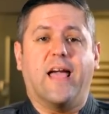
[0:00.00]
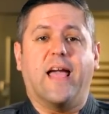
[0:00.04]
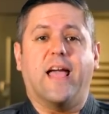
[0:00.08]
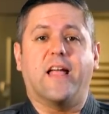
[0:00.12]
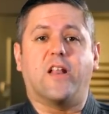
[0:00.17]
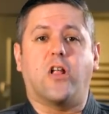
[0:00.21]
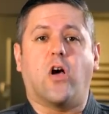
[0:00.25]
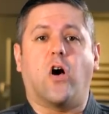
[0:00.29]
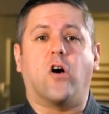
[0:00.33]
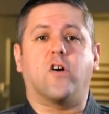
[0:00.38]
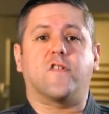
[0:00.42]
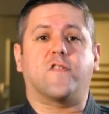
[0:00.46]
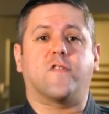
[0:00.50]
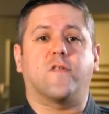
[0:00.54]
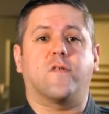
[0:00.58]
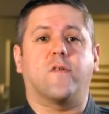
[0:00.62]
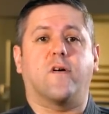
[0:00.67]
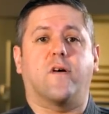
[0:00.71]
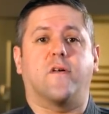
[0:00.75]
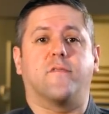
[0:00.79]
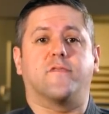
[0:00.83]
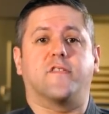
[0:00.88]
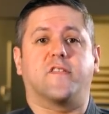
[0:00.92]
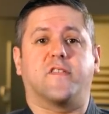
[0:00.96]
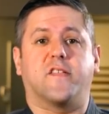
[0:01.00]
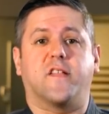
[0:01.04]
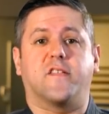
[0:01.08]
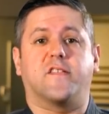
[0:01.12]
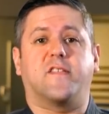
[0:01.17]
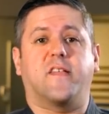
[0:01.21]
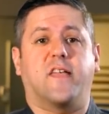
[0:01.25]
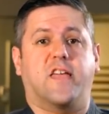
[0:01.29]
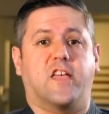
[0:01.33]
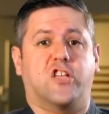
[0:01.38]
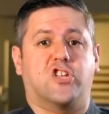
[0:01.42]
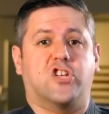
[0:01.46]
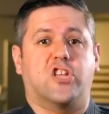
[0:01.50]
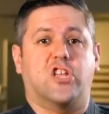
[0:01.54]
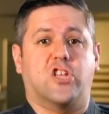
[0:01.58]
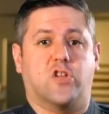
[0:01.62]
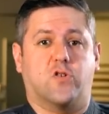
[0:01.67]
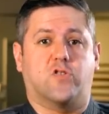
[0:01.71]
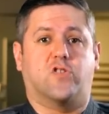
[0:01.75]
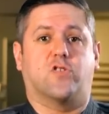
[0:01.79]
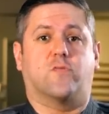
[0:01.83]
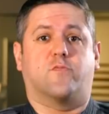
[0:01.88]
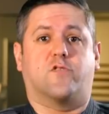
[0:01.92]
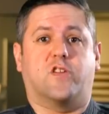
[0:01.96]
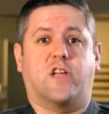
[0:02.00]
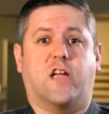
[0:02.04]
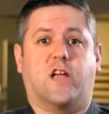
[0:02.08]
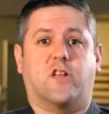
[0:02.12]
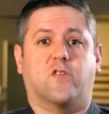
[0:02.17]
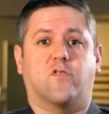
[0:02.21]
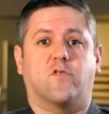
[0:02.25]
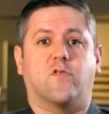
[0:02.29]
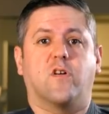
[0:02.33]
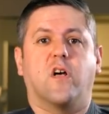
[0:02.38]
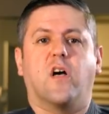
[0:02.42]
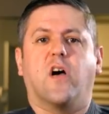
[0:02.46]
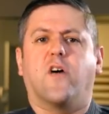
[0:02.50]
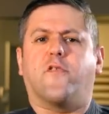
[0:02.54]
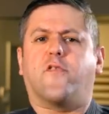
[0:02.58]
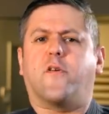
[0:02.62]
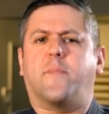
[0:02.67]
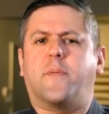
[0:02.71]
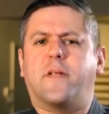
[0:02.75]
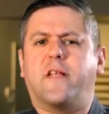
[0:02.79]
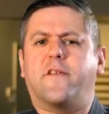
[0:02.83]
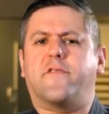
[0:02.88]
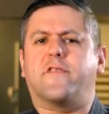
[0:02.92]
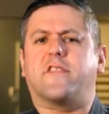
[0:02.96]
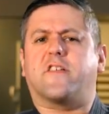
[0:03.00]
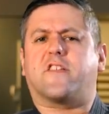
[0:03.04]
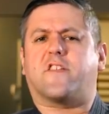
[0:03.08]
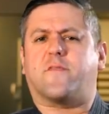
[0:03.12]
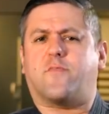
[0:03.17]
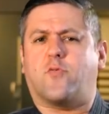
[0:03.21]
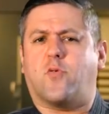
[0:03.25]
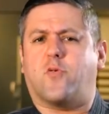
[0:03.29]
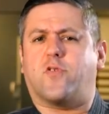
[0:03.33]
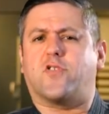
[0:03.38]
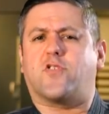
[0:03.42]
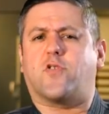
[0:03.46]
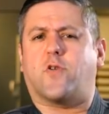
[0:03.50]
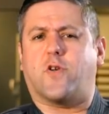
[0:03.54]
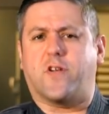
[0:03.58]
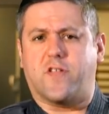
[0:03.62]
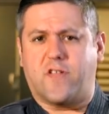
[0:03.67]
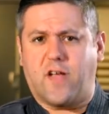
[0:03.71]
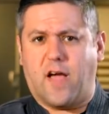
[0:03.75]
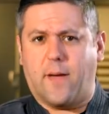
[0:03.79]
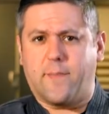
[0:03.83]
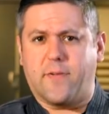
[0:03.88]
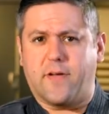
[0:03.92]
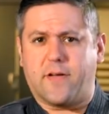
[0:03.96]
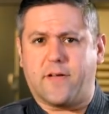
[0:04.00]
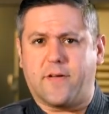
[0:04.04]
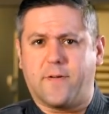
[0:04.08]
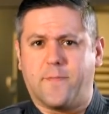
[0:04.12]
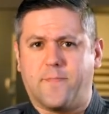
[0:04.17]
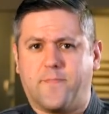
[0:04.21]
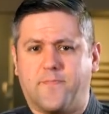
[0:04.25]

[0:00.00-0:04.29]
and also of the Sensei Ichi YouTube channel for a bit of an exploratory topic.